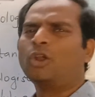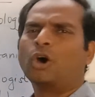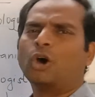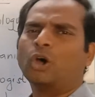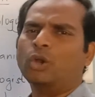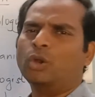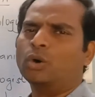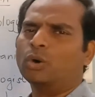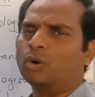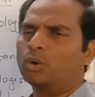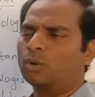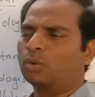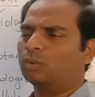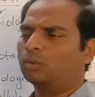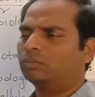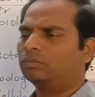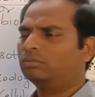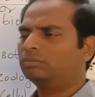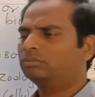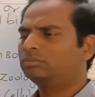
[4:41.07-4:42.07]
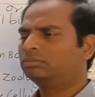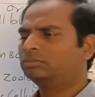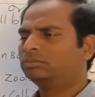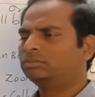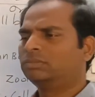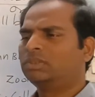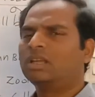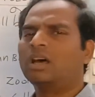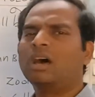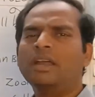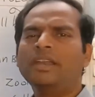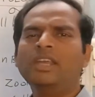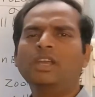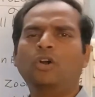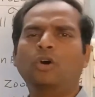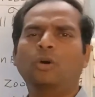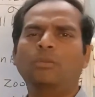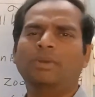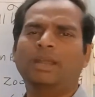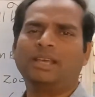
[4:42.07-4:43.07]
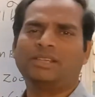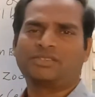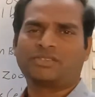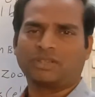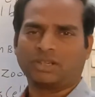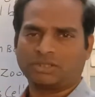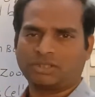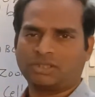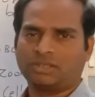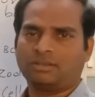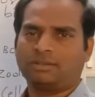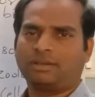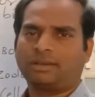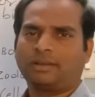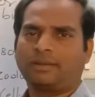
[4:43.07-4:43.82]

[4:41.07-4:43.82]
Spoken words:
hollow honeycomb-like structure.